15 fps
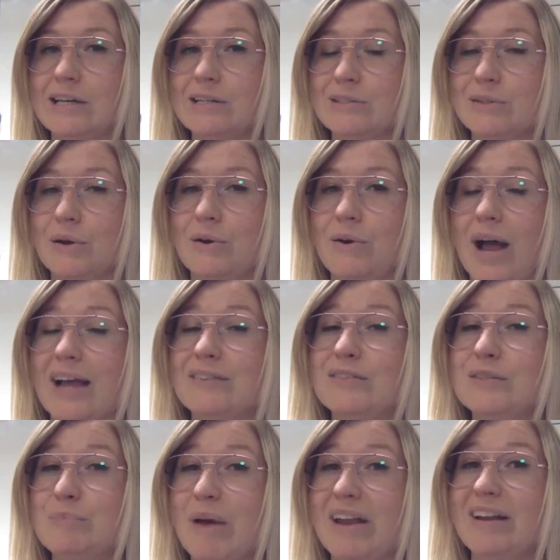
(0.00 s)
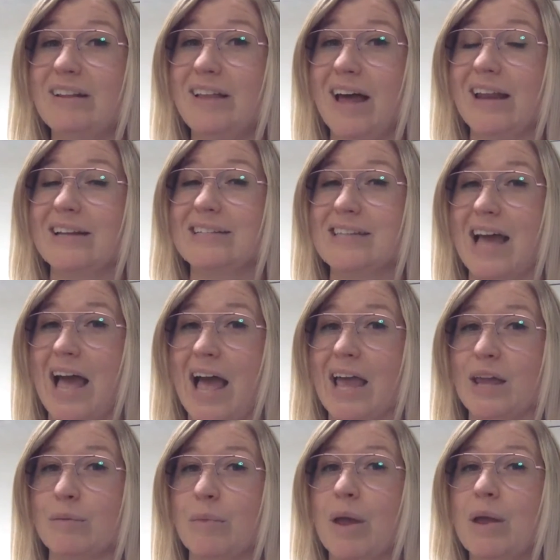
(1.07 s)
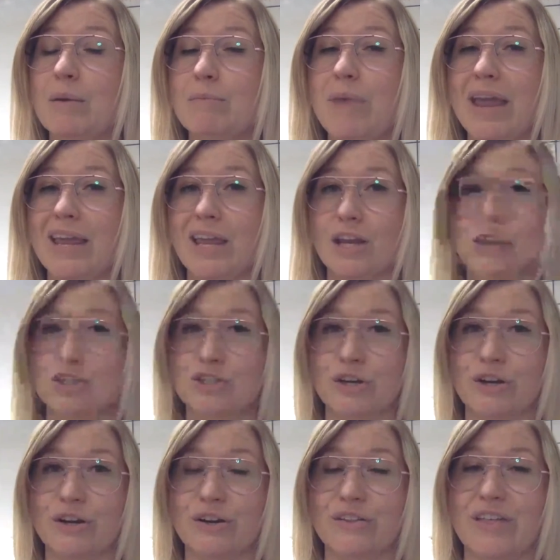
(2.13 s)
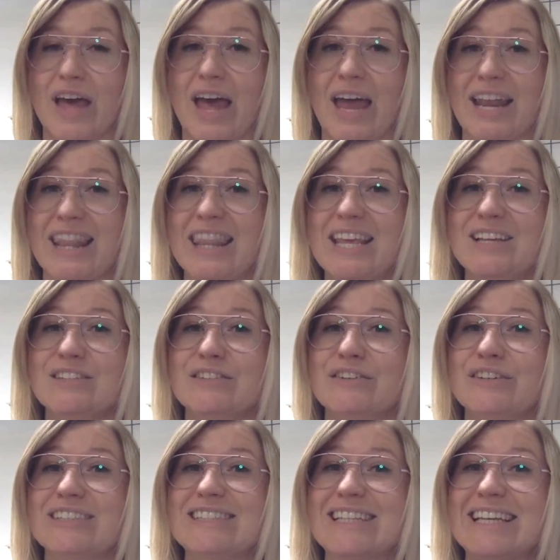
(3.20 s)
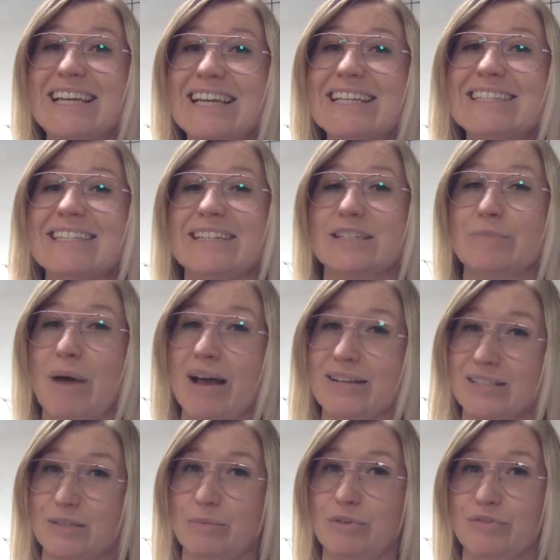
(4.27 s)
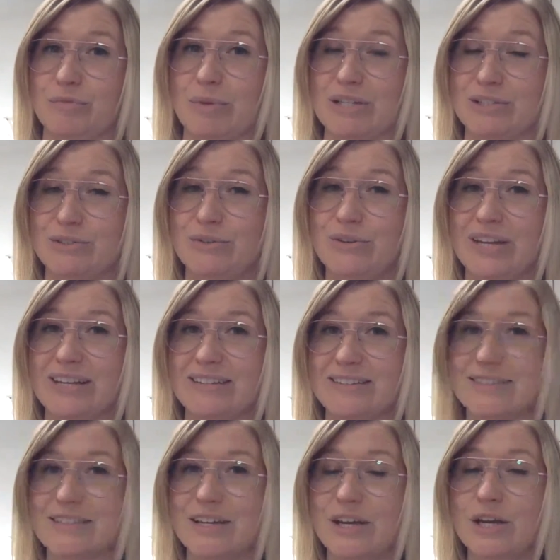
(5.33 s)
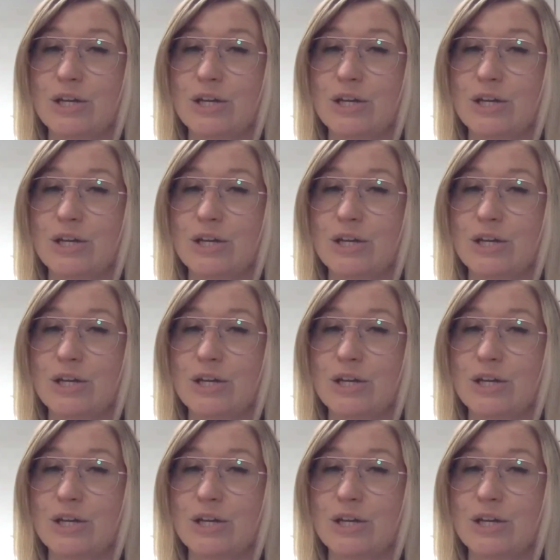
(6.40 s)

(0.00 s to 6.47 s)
So I've spent a lot of time making sure that things are as easy as possible for my students,